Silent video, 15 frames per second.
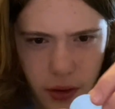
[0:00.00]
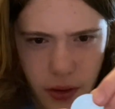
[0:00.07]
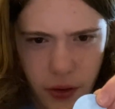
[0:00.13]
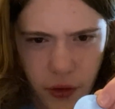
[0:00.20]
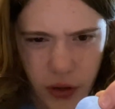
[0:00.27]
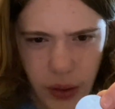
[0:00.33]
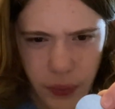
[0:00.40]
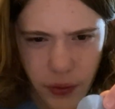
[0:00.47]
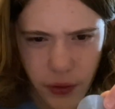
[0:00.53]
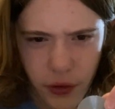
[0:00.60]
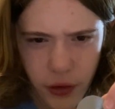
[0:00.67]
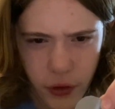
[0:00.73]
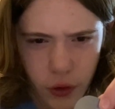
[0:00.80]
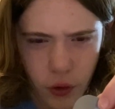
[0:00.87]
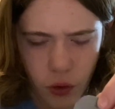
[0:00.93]

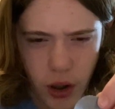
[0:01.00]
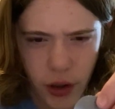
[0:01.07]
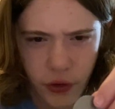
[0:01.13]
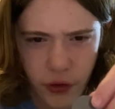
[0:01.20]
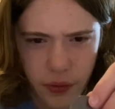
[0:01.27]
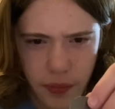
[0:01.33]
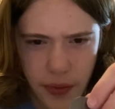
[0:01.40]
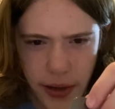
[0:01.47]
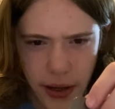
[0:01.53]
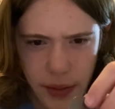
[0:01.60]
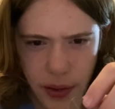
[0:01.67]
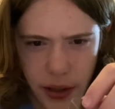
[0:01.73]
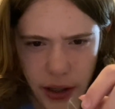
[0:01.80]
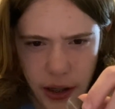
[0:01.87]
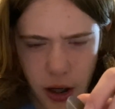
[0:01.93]
substances across
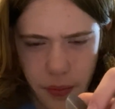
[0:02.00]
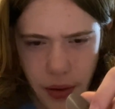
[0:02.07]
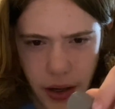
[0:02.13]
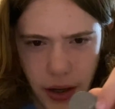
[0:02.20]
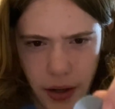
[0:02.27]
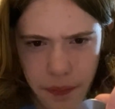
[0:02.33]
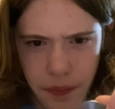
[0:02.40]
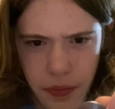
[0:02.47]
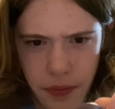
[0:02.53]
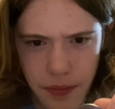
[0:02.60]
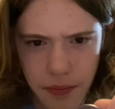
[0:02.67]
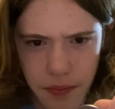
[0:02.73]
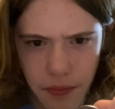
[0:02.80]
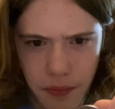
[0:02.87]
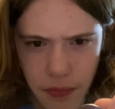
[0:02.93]
anybody nearby,
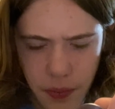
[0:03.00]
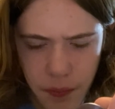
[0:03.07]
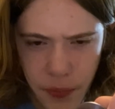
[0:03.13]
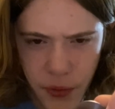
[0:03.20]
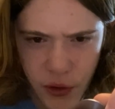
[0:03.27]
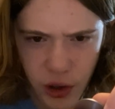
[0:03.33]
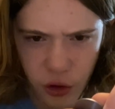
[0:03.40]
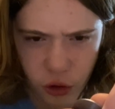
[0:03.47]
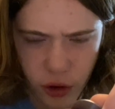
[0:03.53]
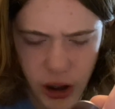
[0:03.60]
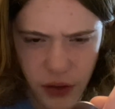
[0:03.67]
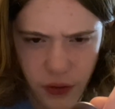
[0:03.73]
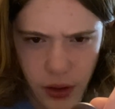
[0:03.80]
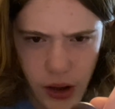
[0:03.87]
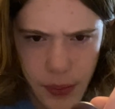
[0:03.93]
potentially
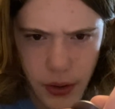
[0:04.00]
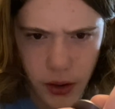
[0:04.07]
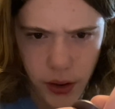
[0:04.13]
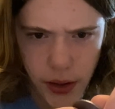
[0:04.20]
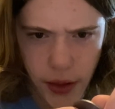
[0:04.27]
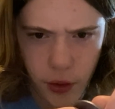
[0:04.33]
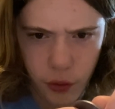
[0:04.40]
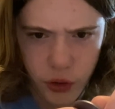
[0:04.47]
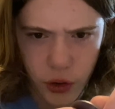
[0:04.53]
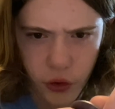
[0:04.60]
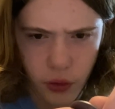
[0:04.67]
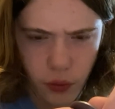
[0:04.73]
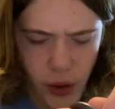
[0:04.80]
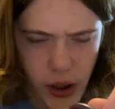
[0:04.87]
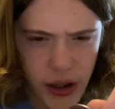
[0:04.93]
giving them a lethal dose
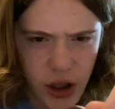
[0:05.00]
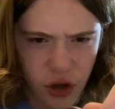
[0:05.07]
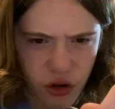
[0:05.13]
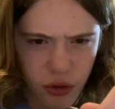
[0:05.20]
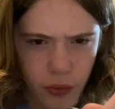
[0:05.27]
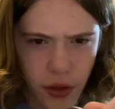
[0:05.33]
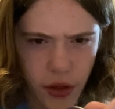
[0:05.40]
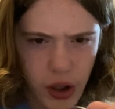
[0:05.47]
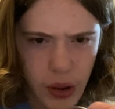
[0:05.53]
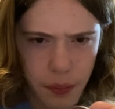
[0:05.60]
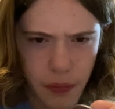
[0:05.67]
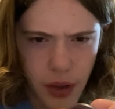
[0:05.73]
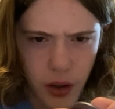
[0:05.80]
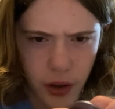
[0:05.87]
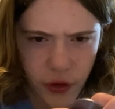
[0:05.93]
of radiation within
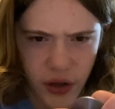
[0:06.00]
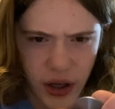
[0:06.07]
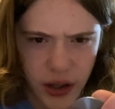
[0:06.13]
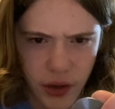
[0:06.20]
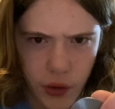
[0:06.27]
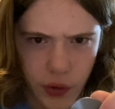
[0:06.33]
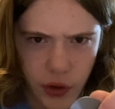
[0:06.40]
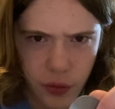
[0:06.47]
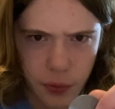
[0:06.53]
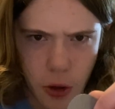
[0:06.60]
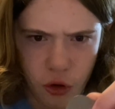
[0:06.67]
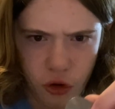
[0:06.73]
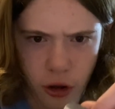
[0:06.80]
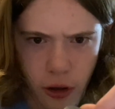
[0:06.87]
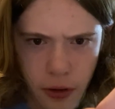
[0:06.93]
milliseconds of
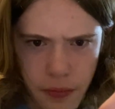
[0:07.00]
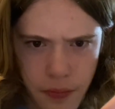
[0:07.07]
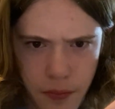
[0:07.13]
exposure.